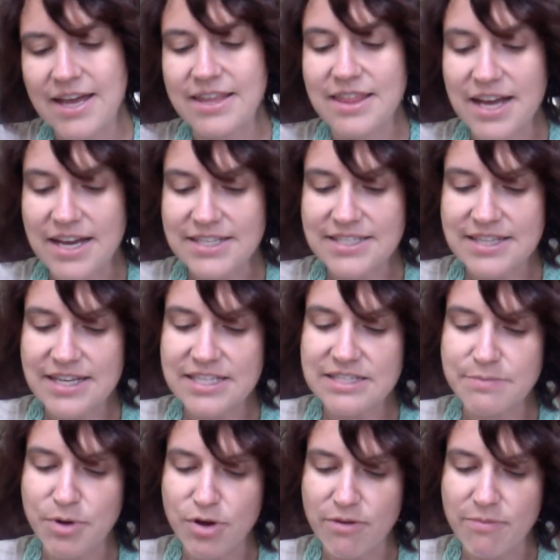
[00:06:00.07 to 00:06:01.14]
Thus they
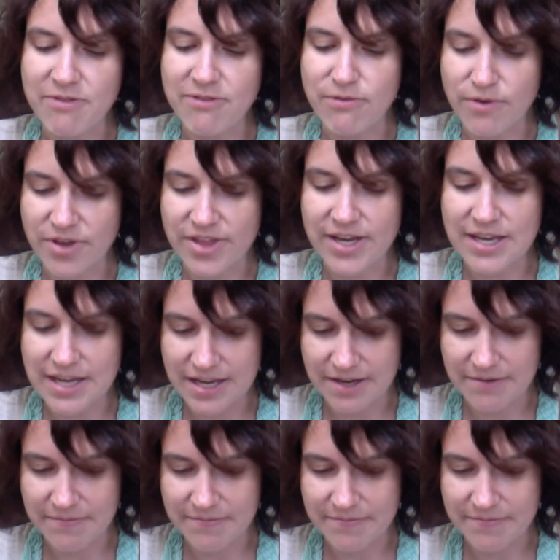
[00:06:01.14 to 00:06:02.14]
spoke before the king.